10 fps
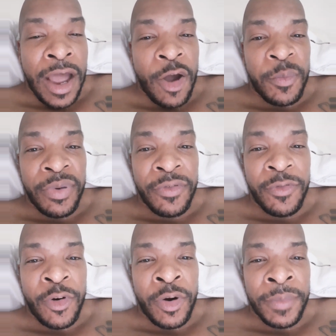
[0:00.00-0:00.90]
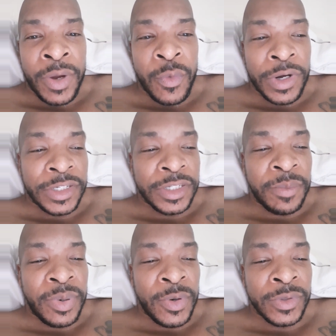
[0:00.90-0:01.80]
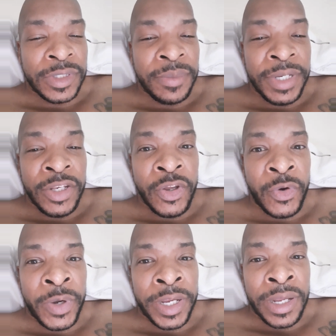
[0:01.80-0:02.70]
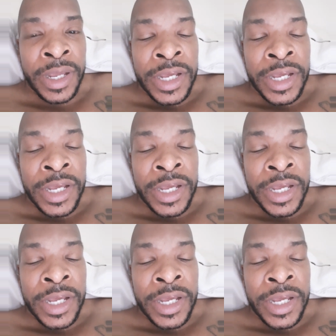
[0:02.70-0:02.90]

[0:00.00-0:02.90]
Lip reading: outperforming what it's supposed to be doing.